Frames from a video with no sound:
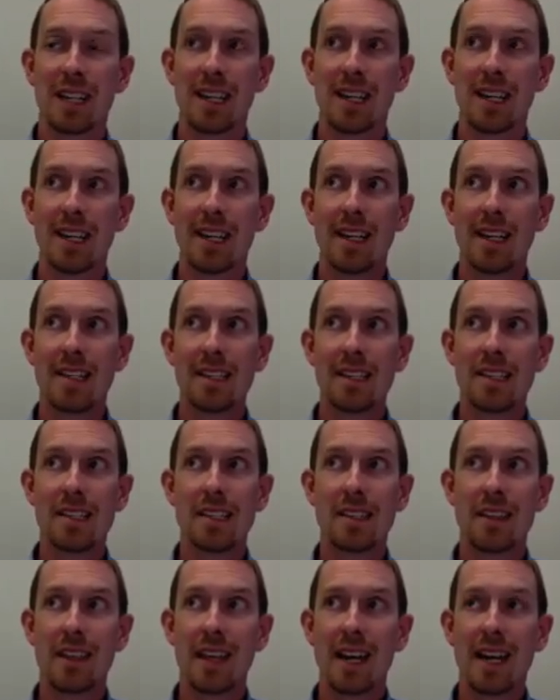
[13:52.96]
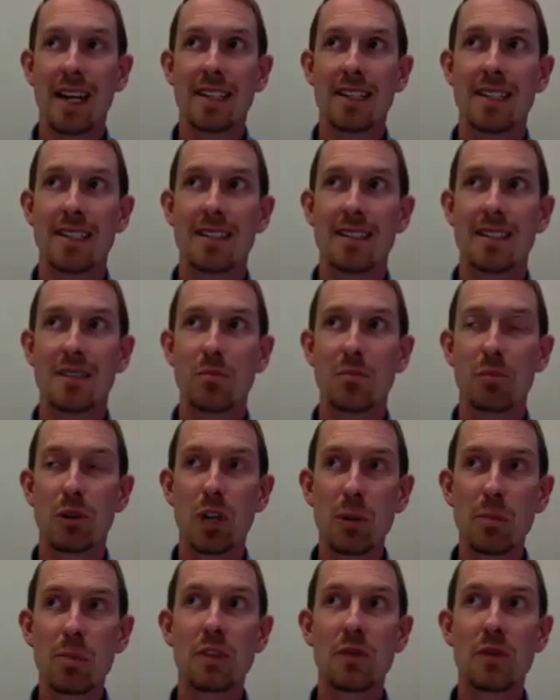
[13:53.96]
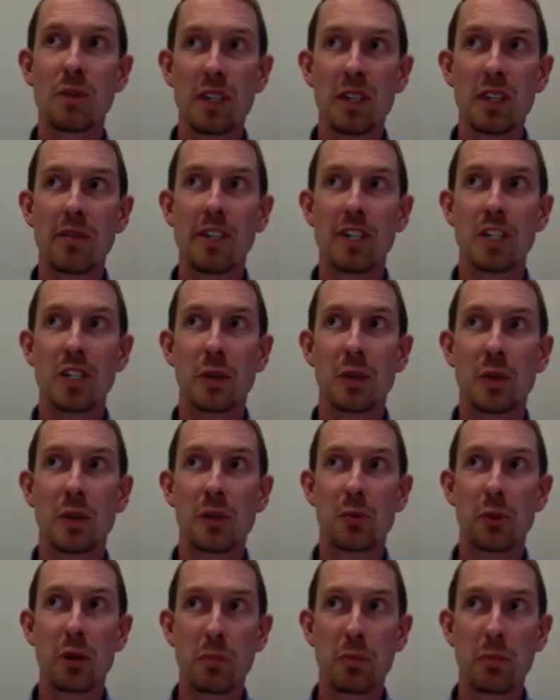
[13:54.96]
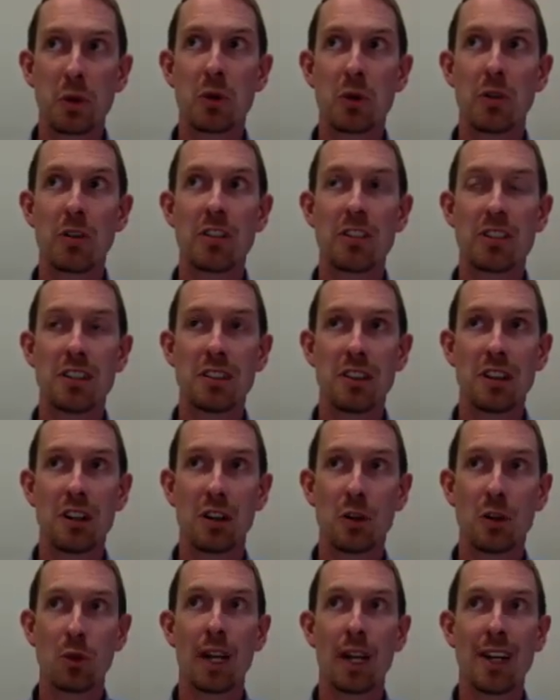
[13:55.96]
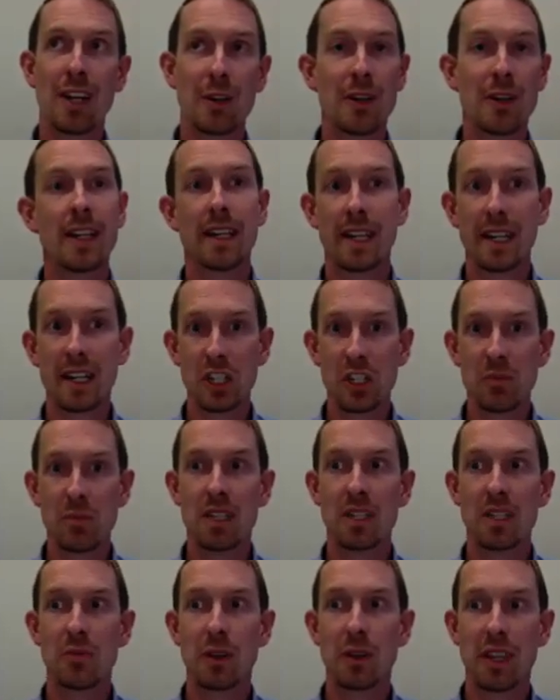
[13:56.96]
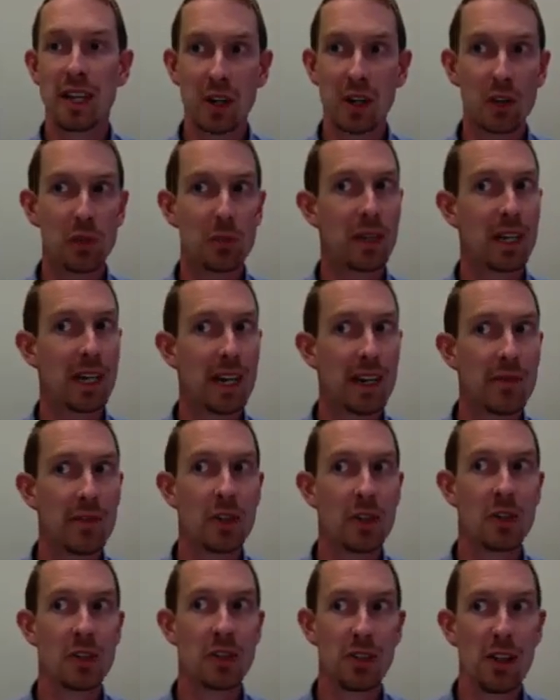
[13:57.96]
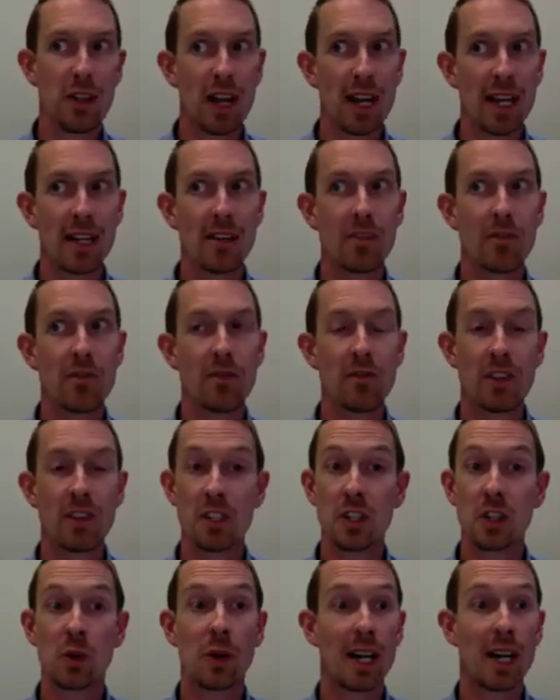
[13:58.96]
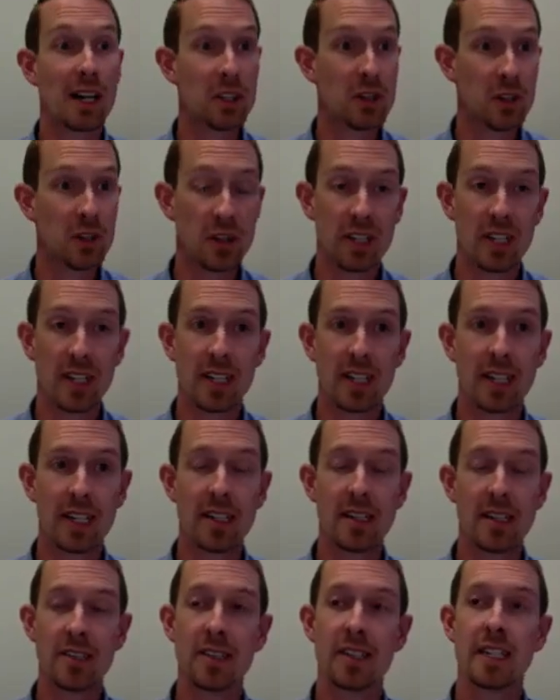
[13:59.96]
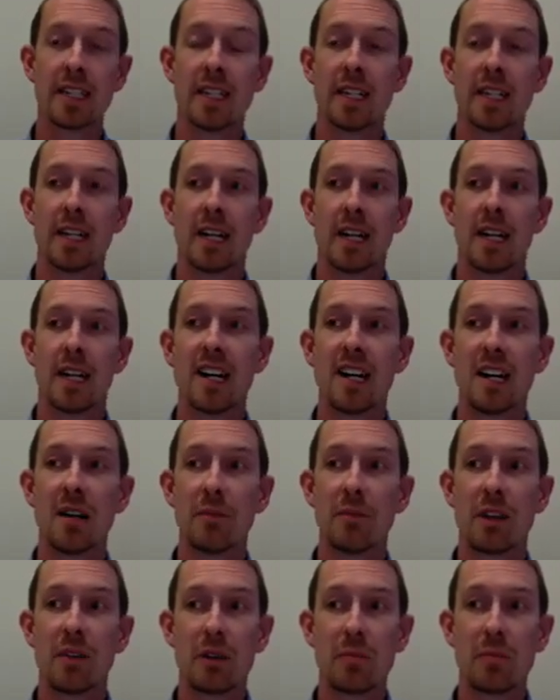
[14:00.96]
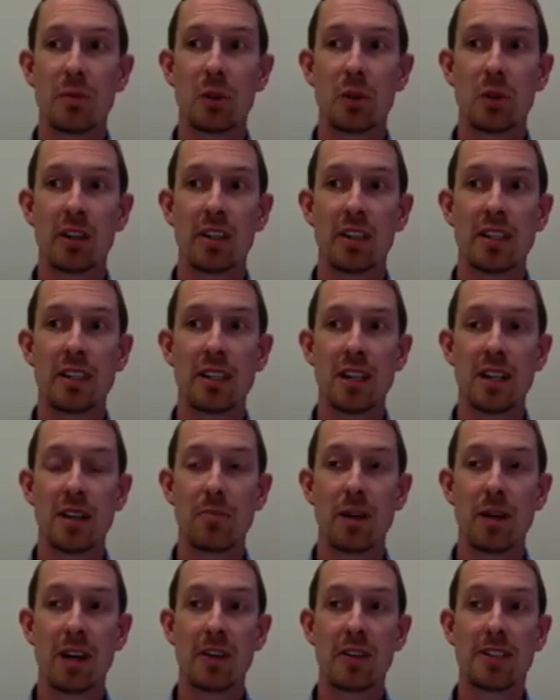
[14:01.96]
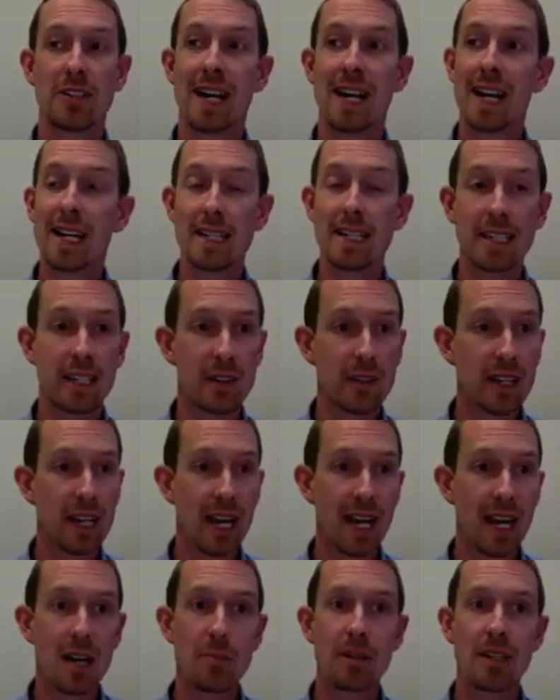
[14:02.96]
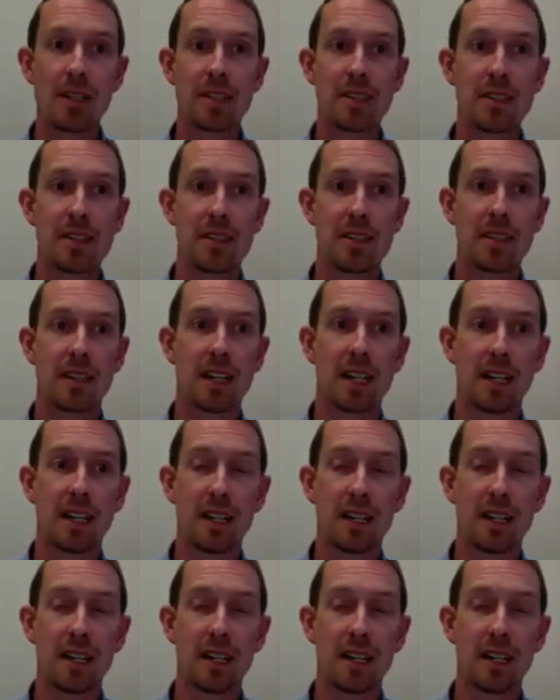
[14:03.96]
is that purposeful individuals report a greater engagement with health behaviors like physical exercise. They report better dietary habits.